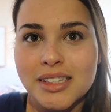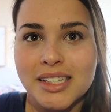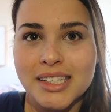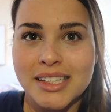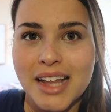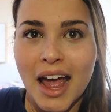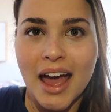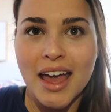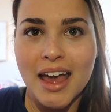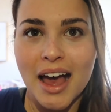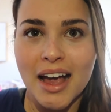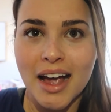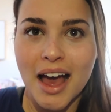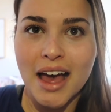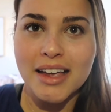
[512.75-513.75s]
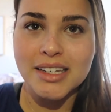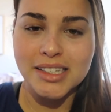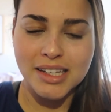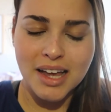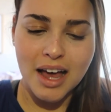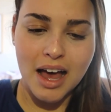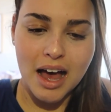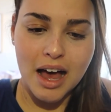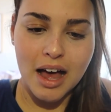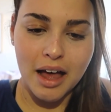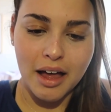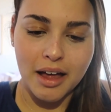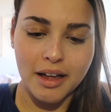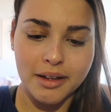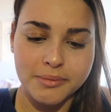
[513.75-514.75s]
state, I guess.
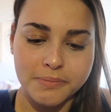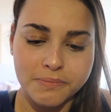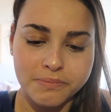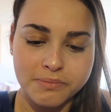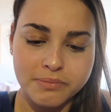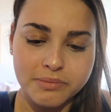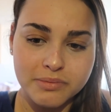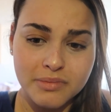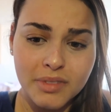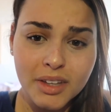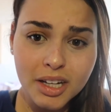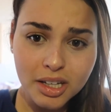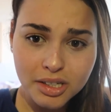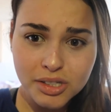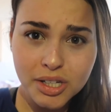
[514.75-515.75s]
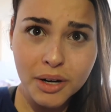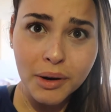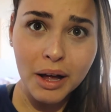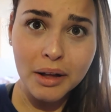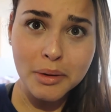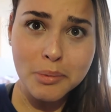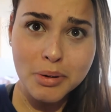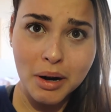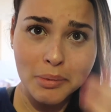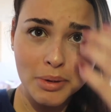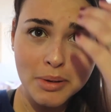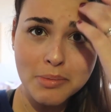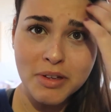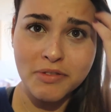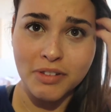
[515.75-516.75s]
Um, so I'll
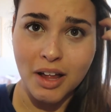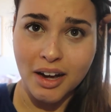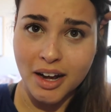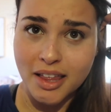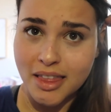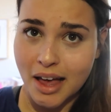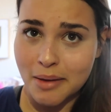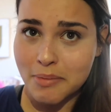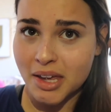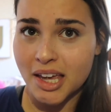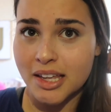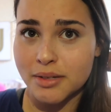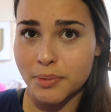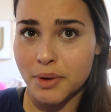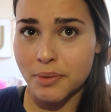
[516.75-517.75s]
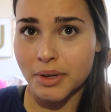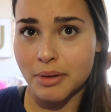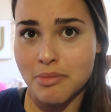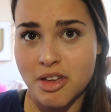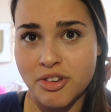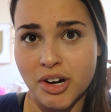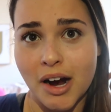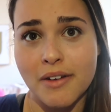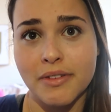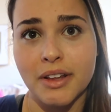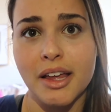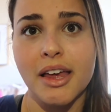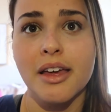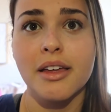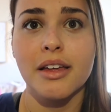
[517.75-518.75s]
probably be vlogging that because we will be
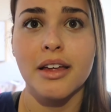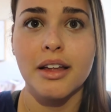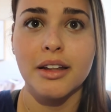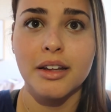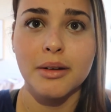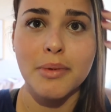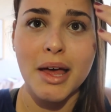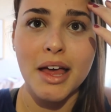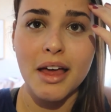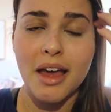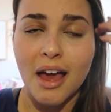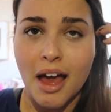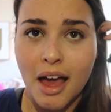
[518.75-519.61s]
traveling a little bit.